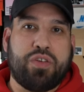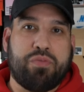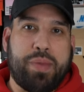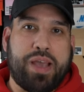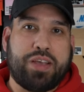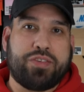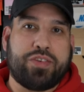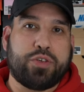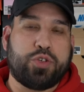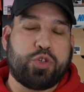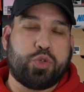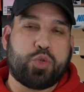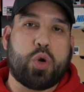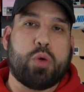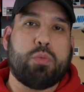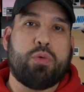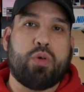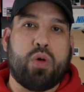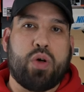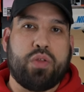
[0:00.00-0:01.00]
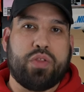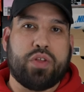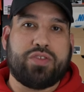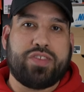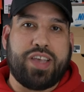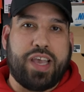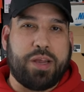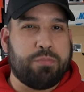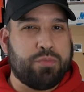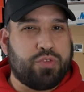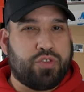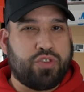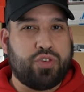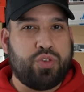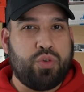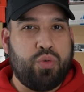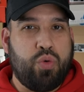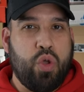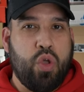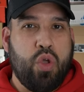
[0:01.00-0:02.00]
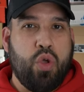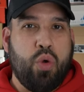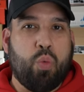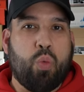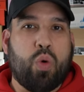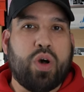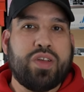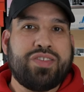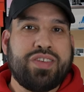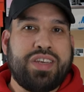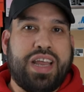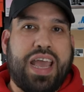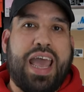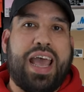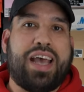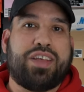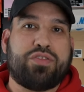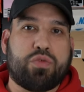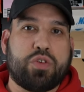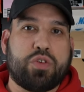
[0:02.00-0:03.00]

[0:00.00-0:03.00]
of Max Air Strobel on the Tatum 2 wasn't as